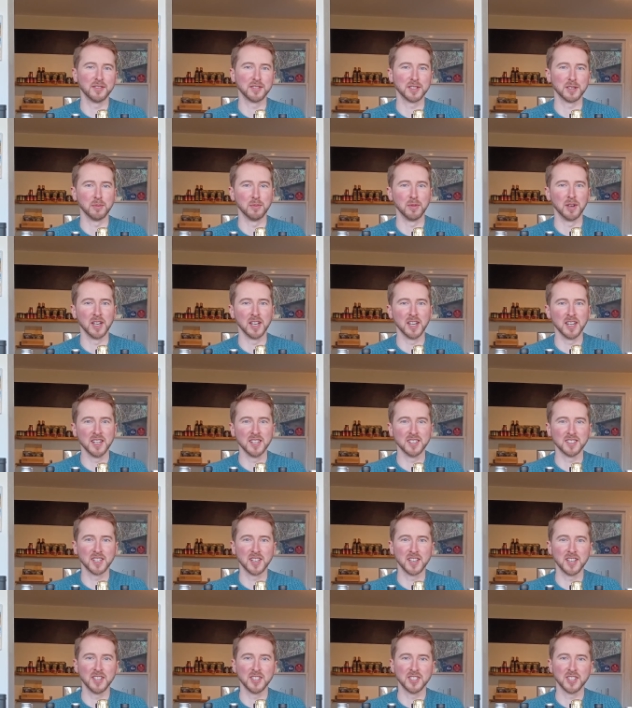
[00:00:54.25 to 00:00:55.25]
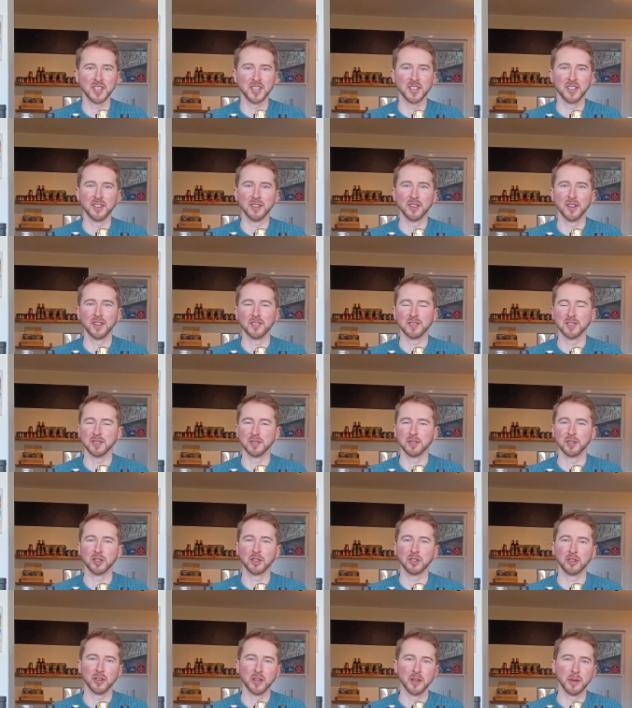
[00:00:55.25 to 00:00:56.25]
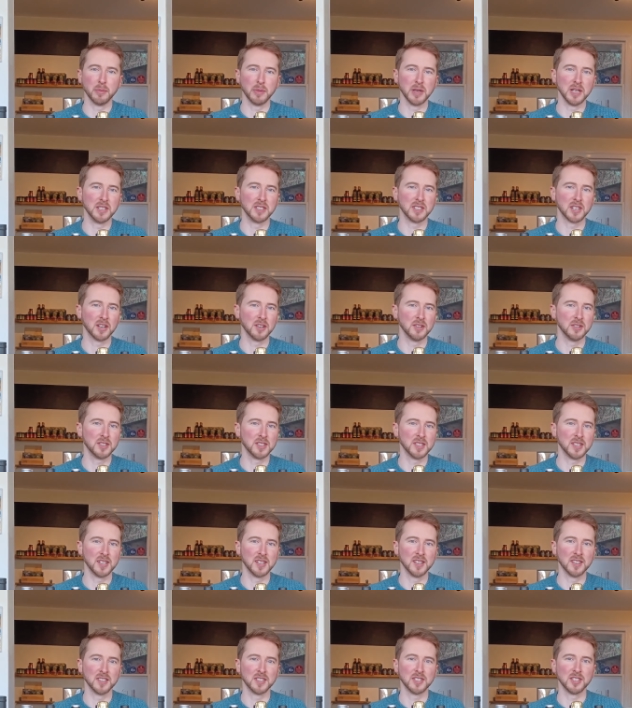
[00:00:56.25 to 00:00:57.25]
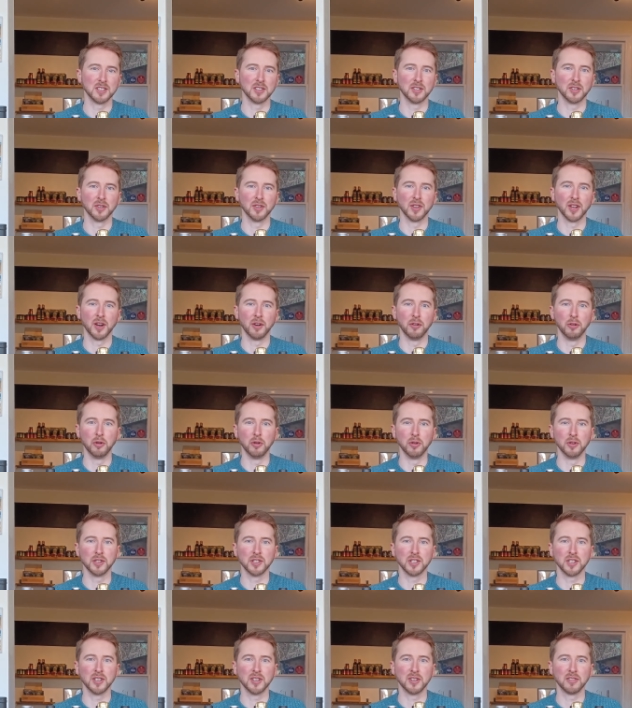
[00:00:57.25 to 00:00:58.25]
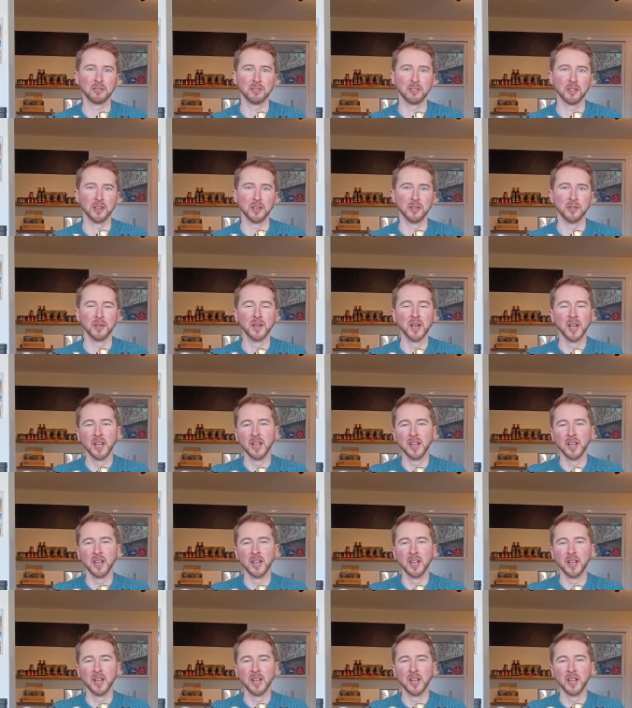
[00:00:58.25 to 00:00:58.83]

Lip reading: some lees aging, you have some creamy toastiness, you've got that orchard fruit,